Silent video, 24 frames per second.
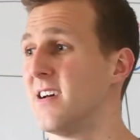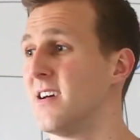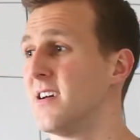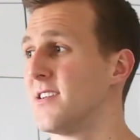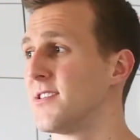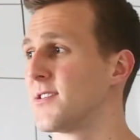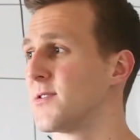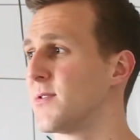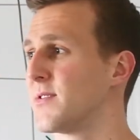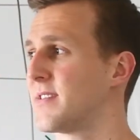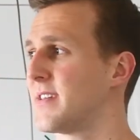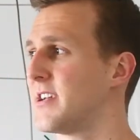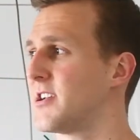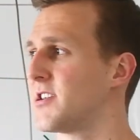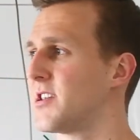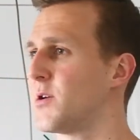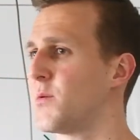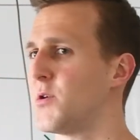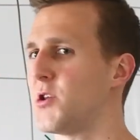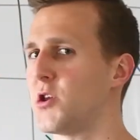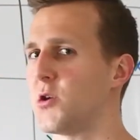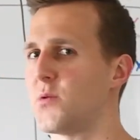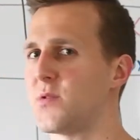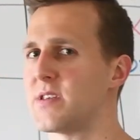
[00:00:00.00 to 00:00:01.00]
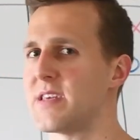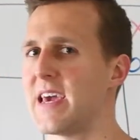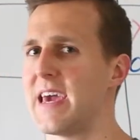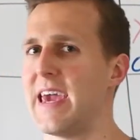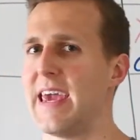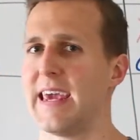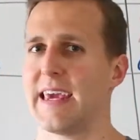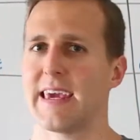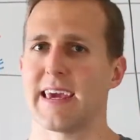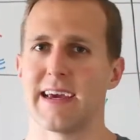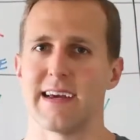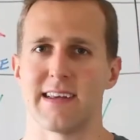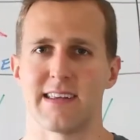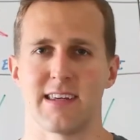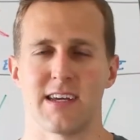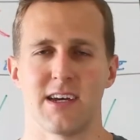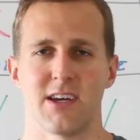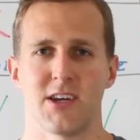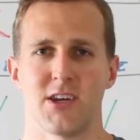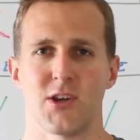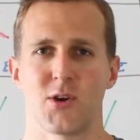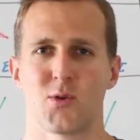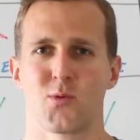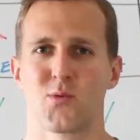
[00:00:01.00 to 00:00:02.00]
so essentially when you take
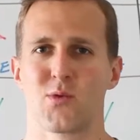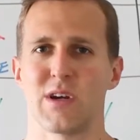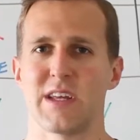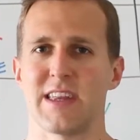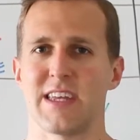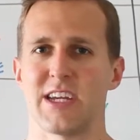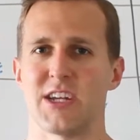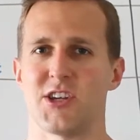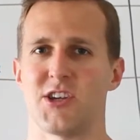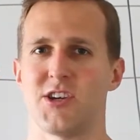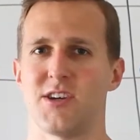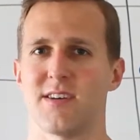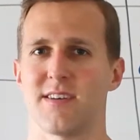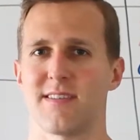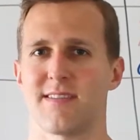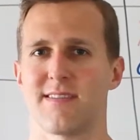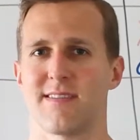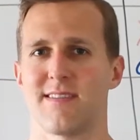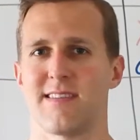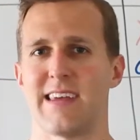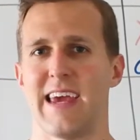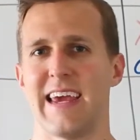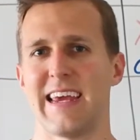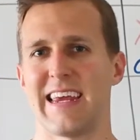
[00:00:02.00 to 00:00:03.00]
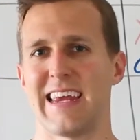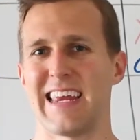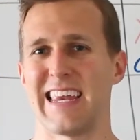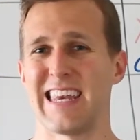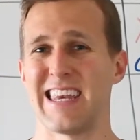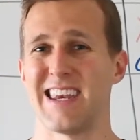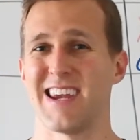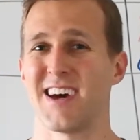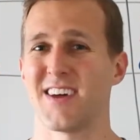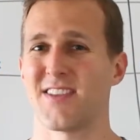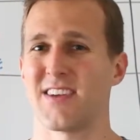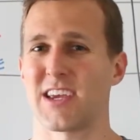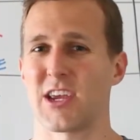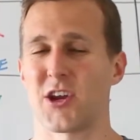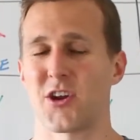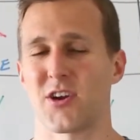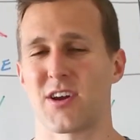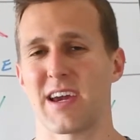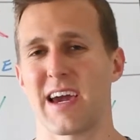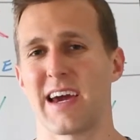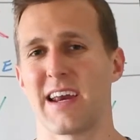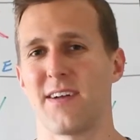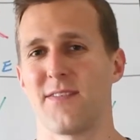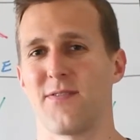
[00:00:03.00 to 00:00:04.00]
it, you're really just taking nothing. You're
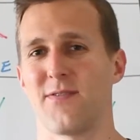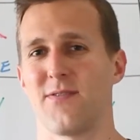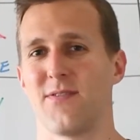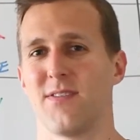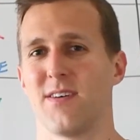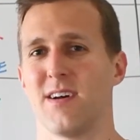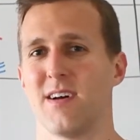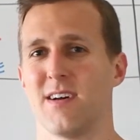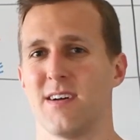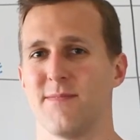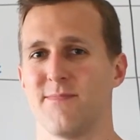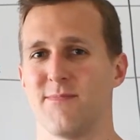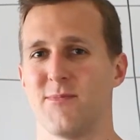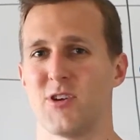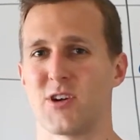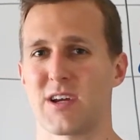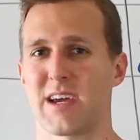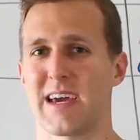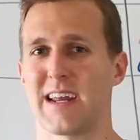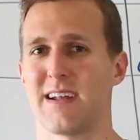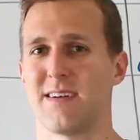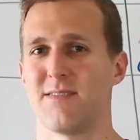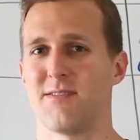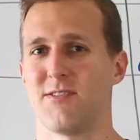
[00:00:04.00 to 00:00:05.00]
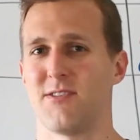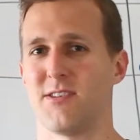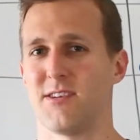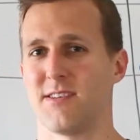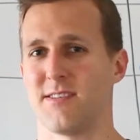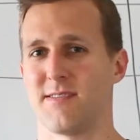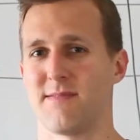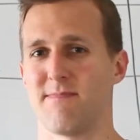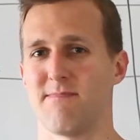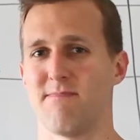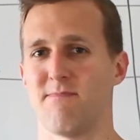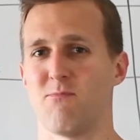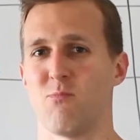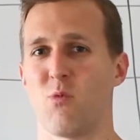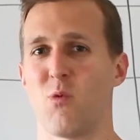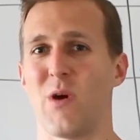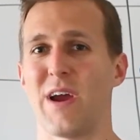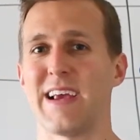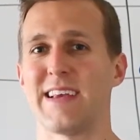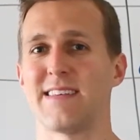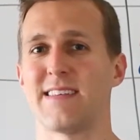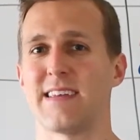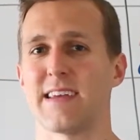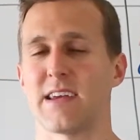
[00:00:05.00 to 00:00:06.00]
kind of just
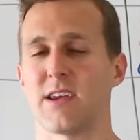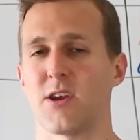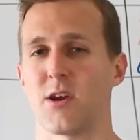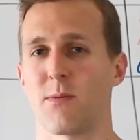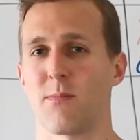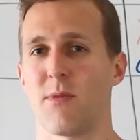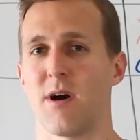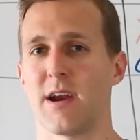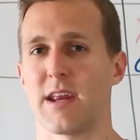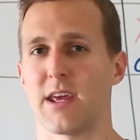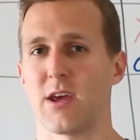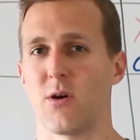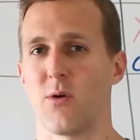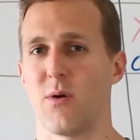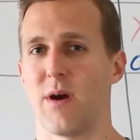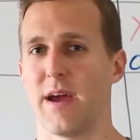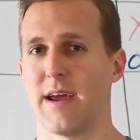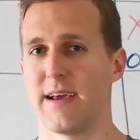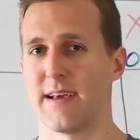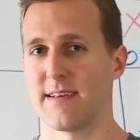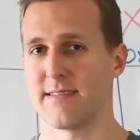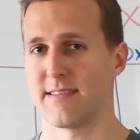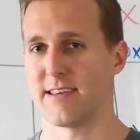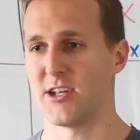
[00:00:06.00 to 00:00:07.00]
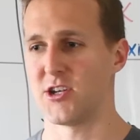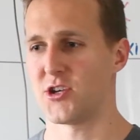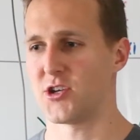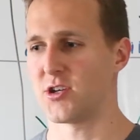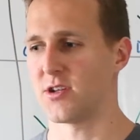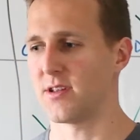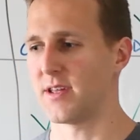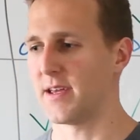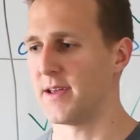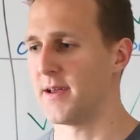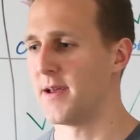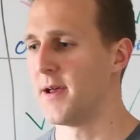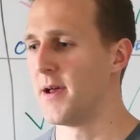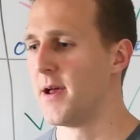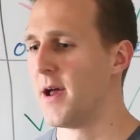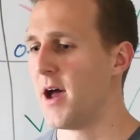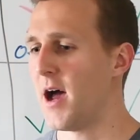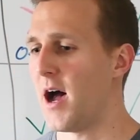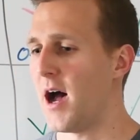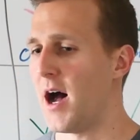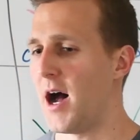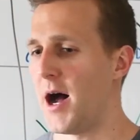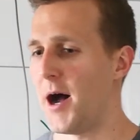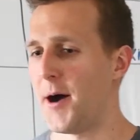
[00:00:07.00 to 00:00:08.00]
wasting your money away, essentially.
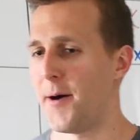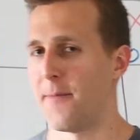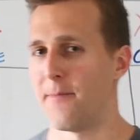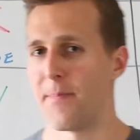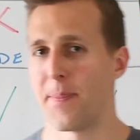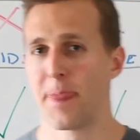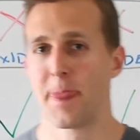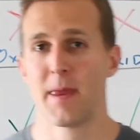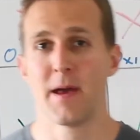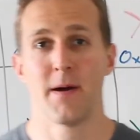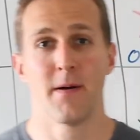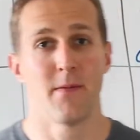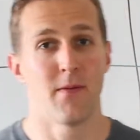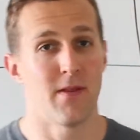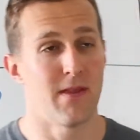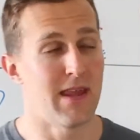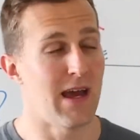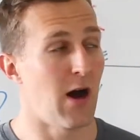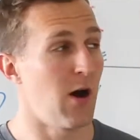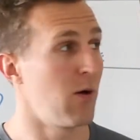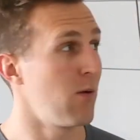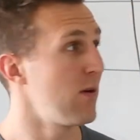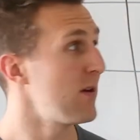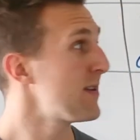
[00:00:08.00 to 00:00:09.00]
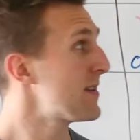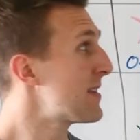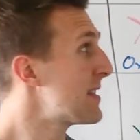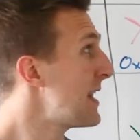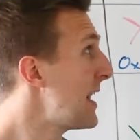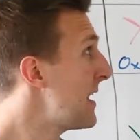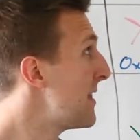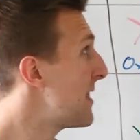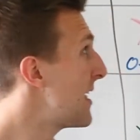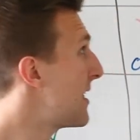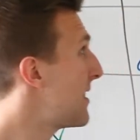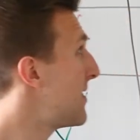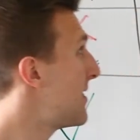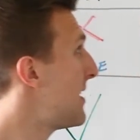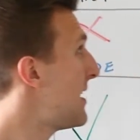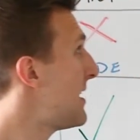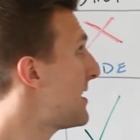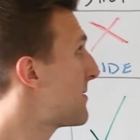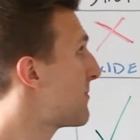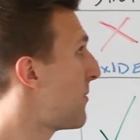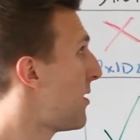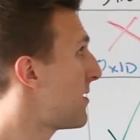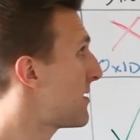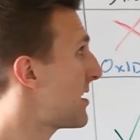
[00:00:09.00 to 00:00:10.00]
Now I will say that
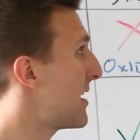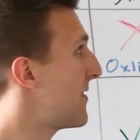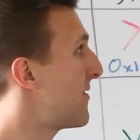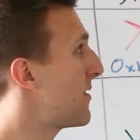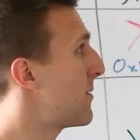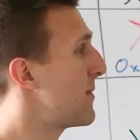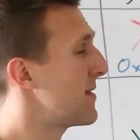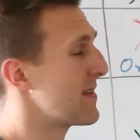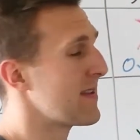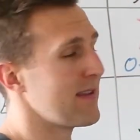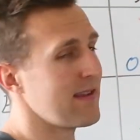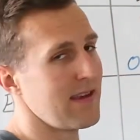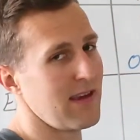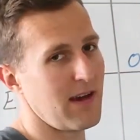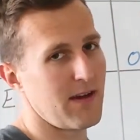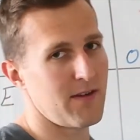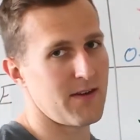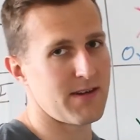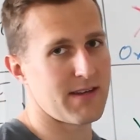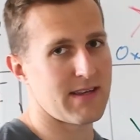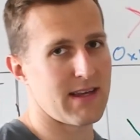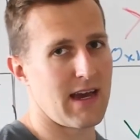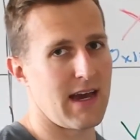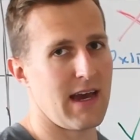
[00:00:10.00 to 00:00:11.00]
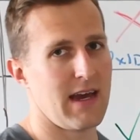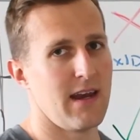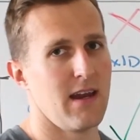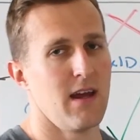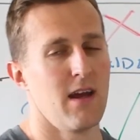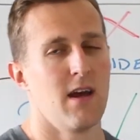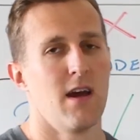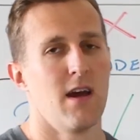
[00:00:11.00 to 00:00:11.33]
these multivitamins on the other side,